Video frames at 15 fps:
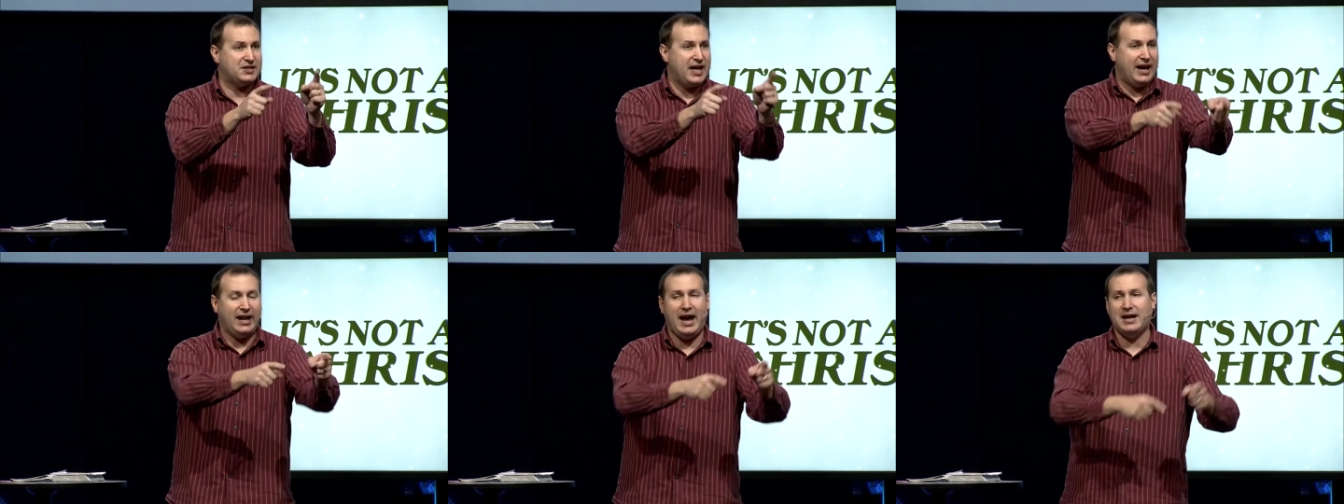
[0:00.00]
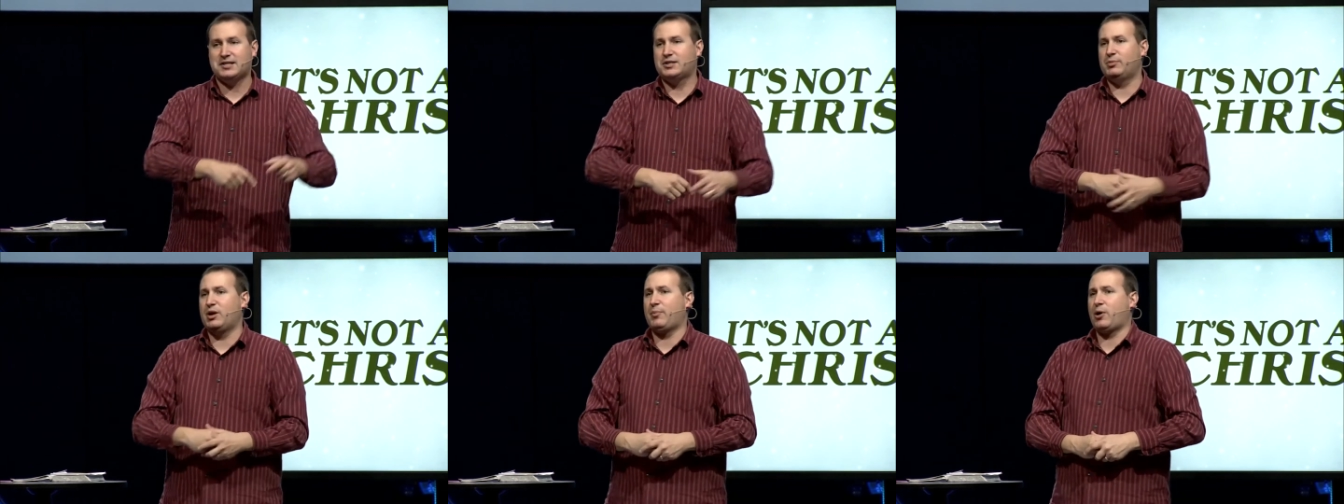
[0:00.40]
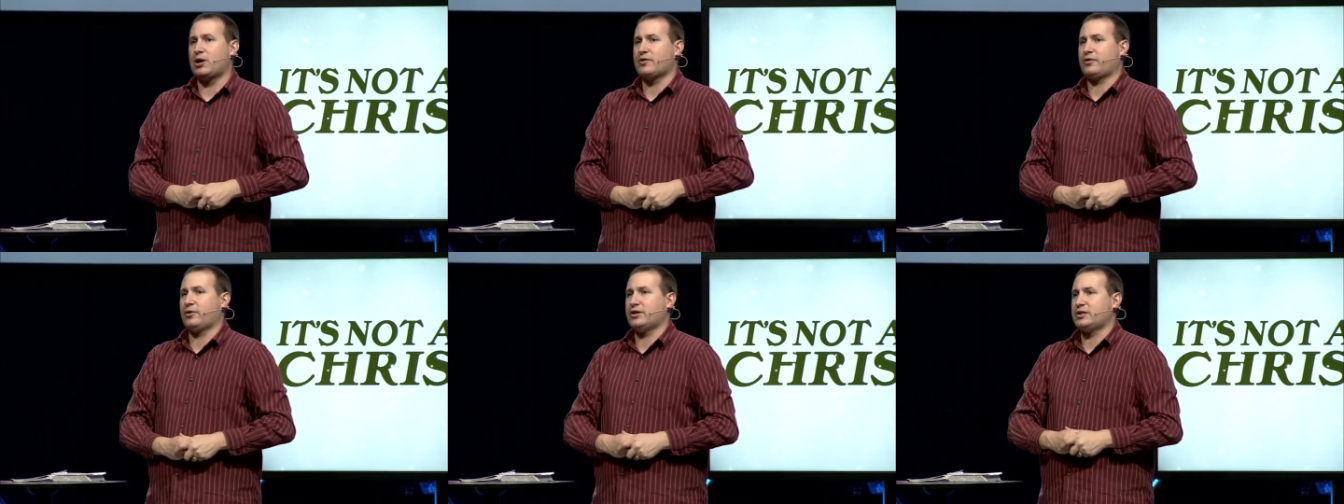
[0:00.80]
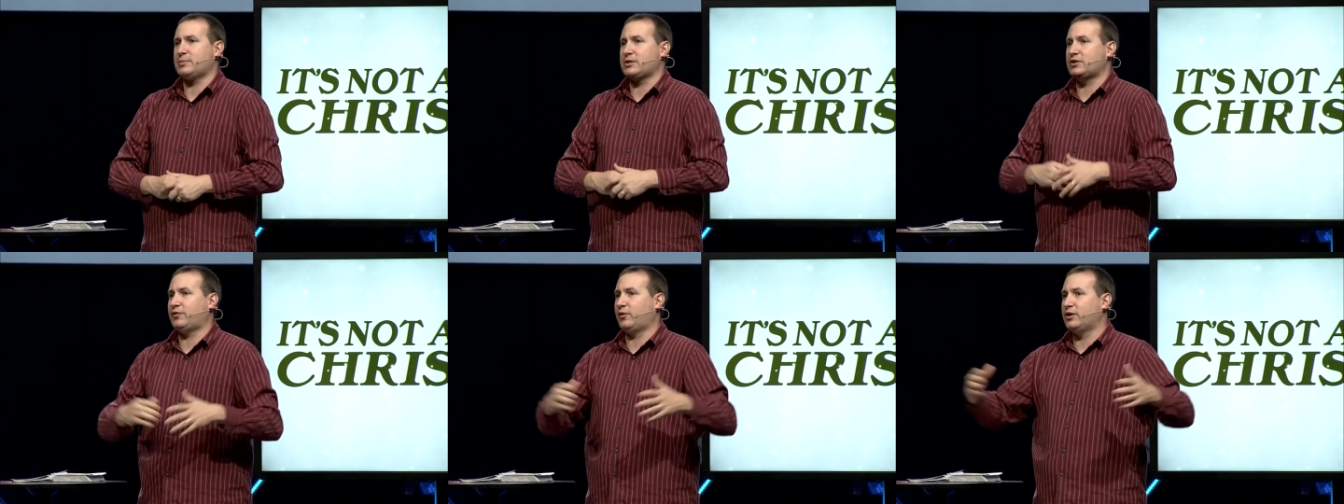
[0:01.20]
that has to be a part of
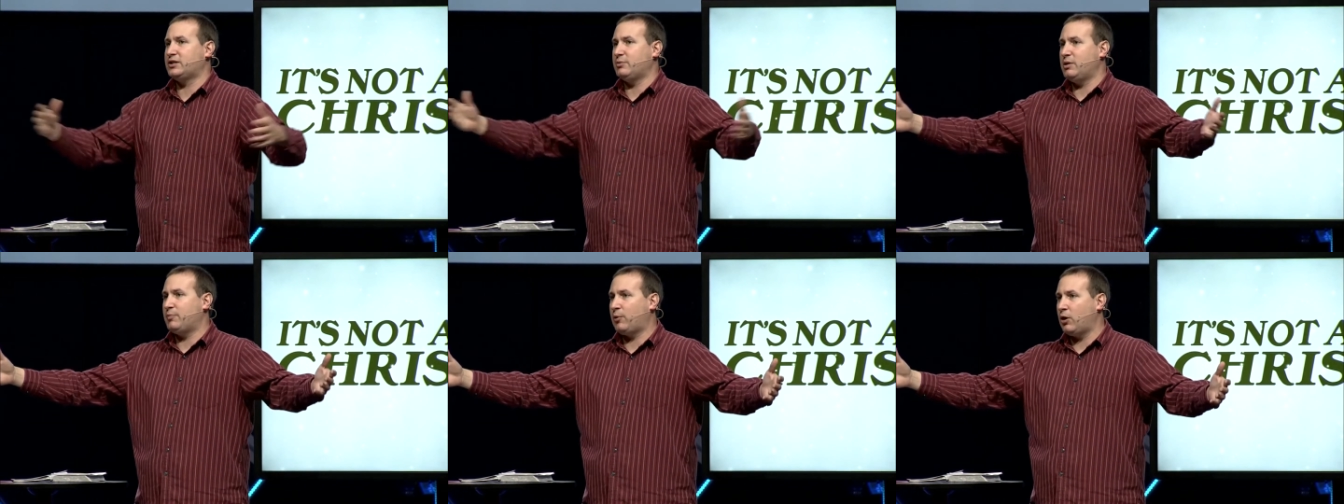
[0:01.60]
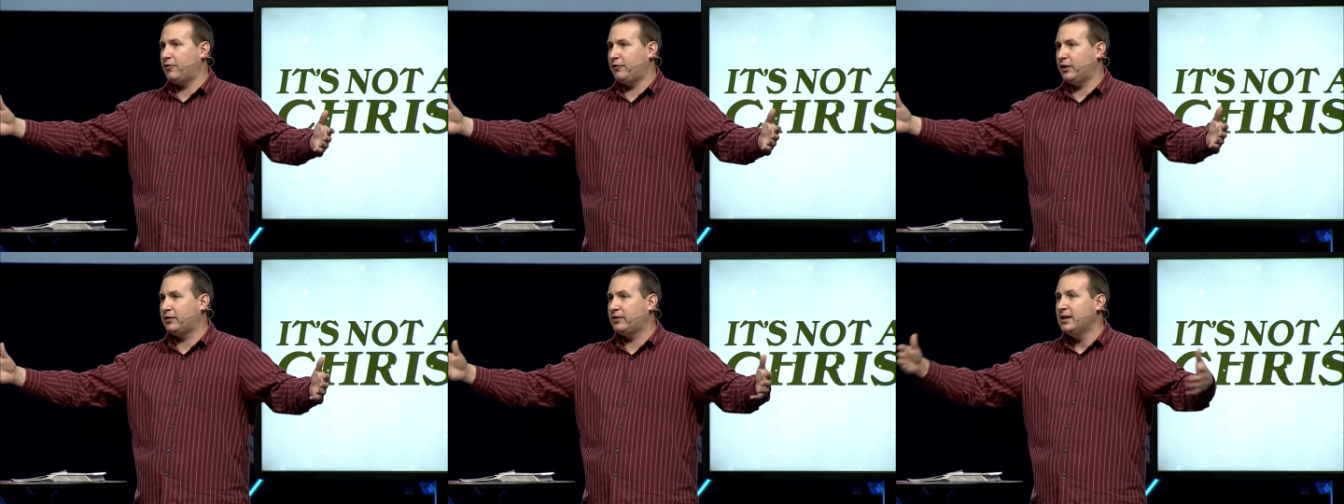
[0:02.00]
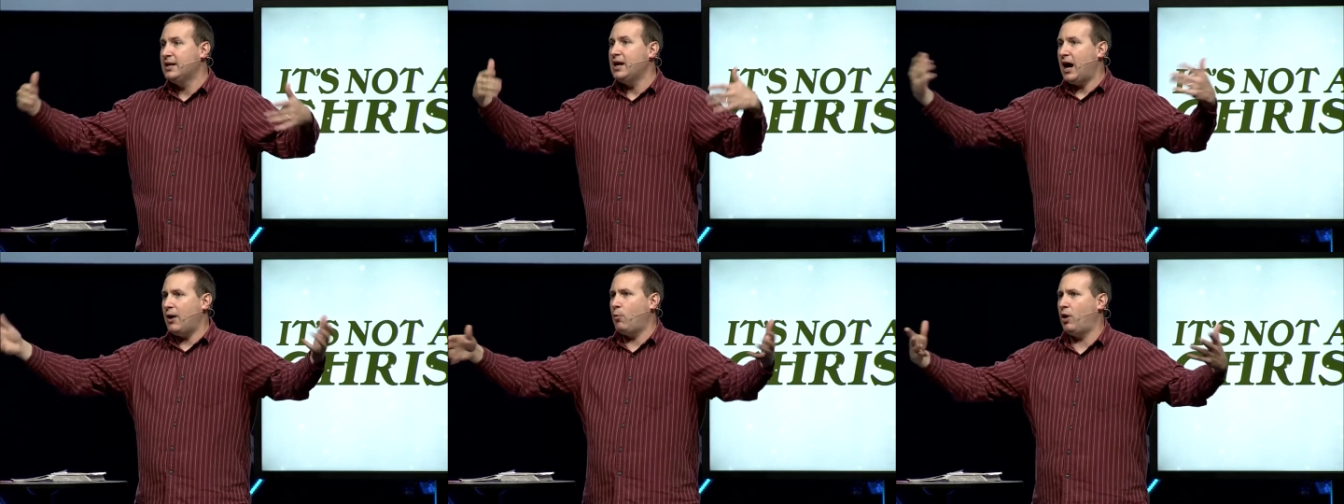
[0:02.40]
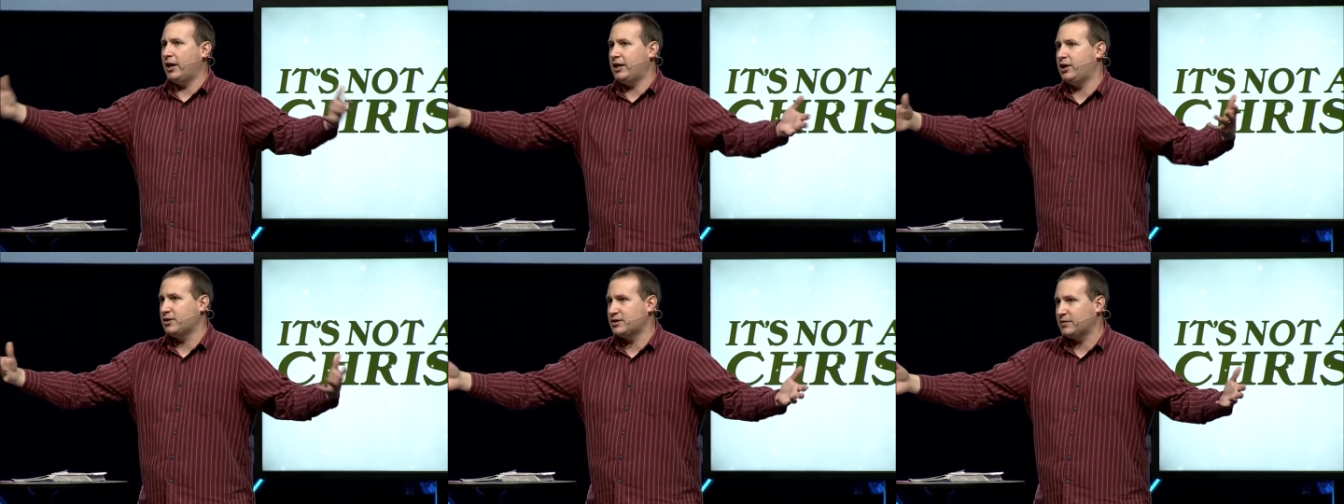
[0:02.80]
Christmas for it to be perfect, I want to
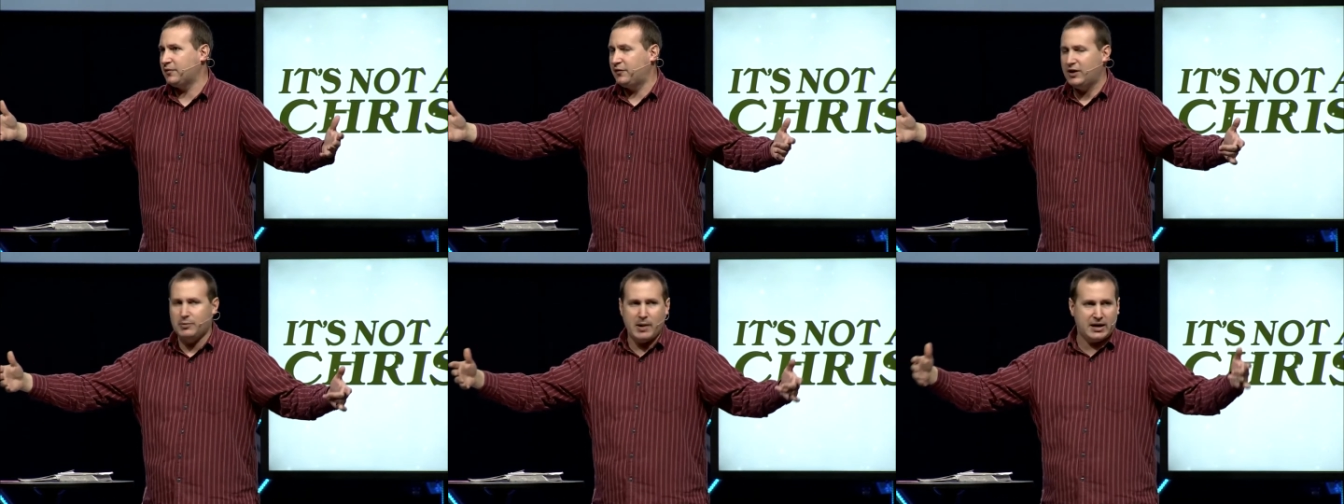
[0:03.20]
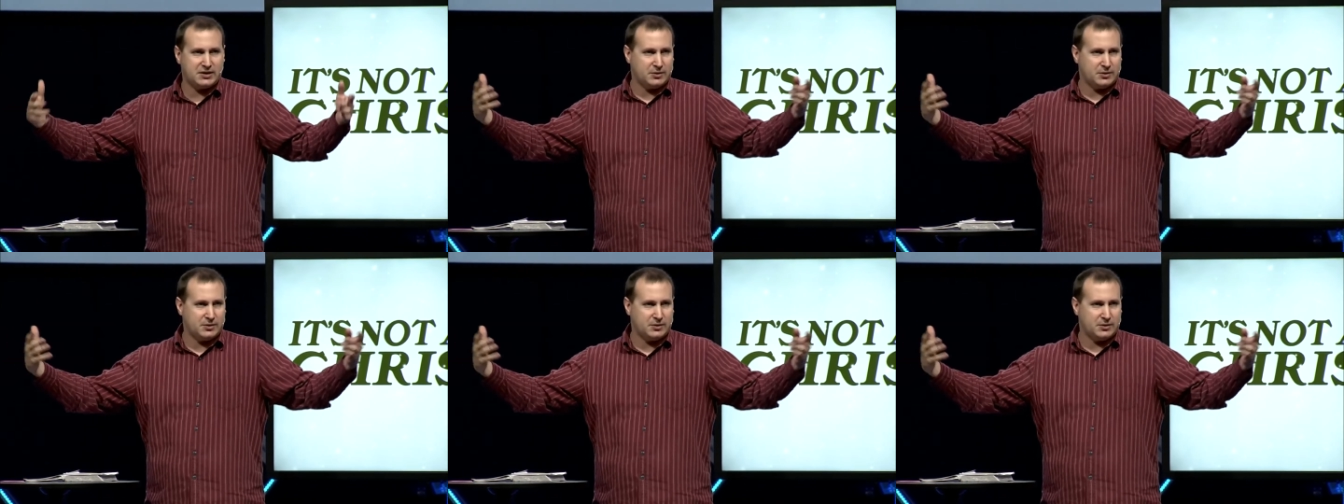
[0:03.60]
hear some feedback.